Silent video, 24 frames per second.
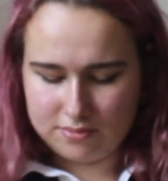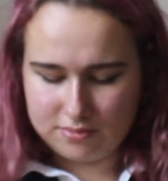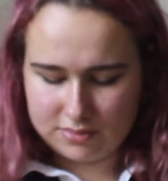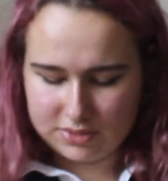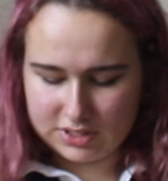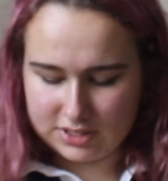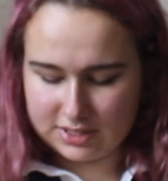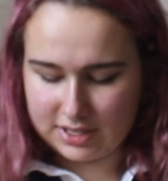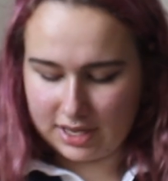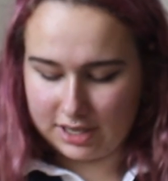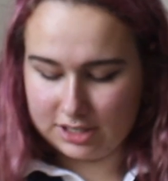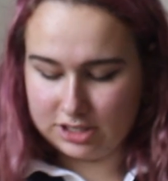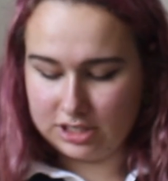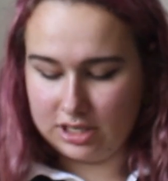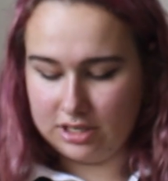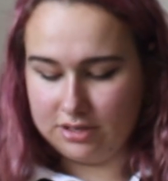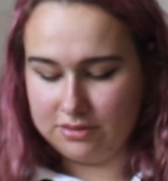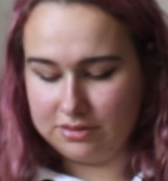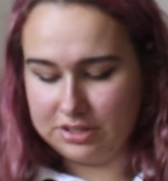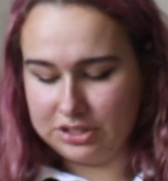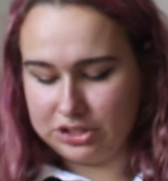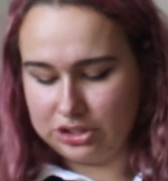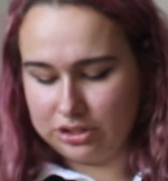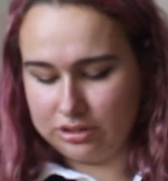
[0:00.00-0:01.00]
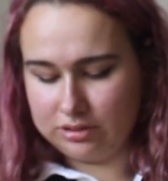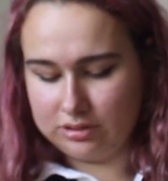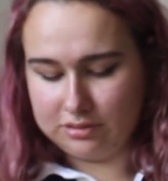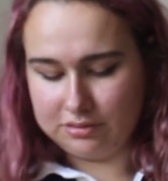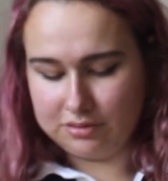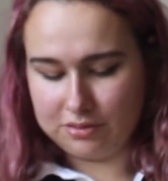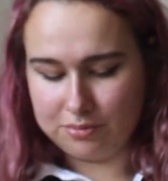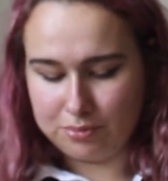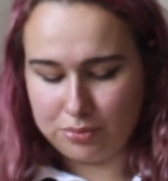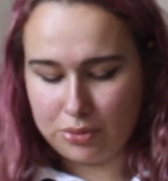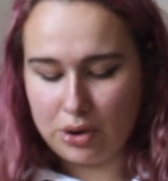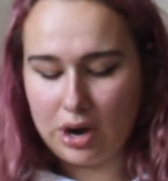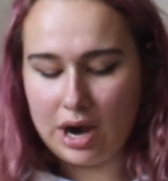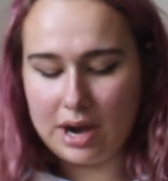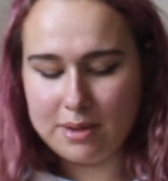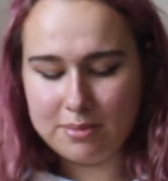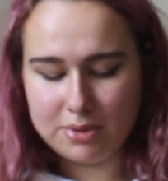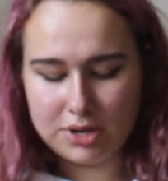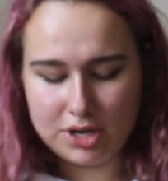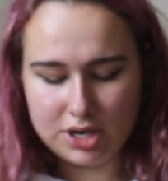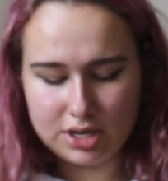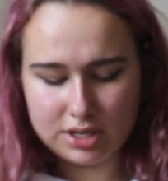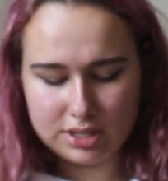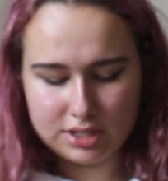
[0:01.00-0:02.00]
This is actually originally from
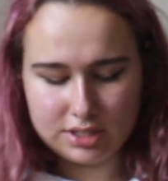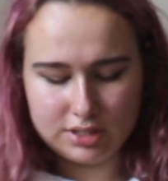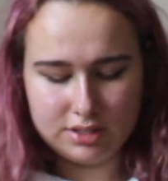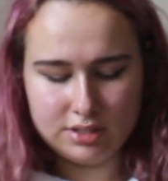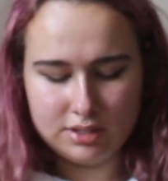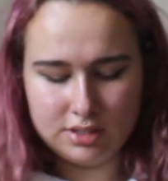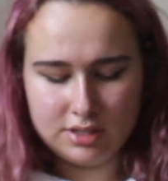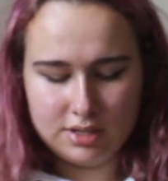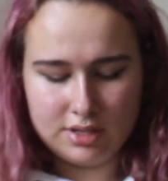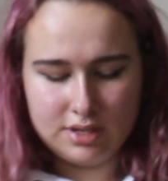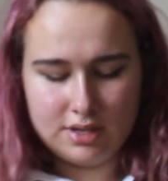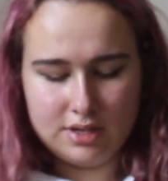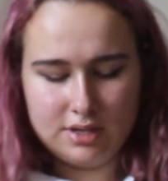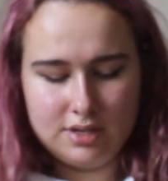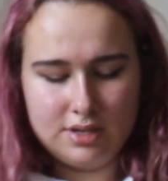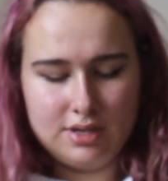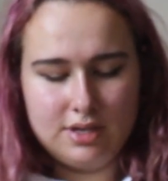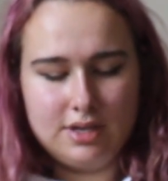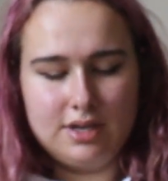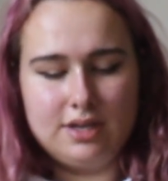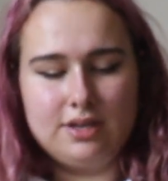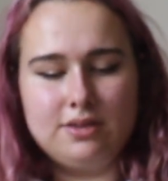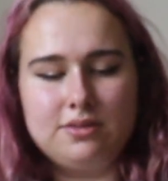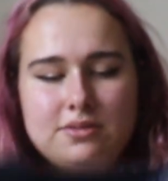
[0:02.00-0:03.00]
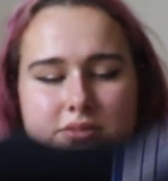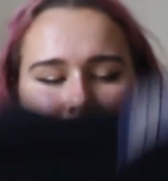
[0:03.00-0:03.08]
Primark, and it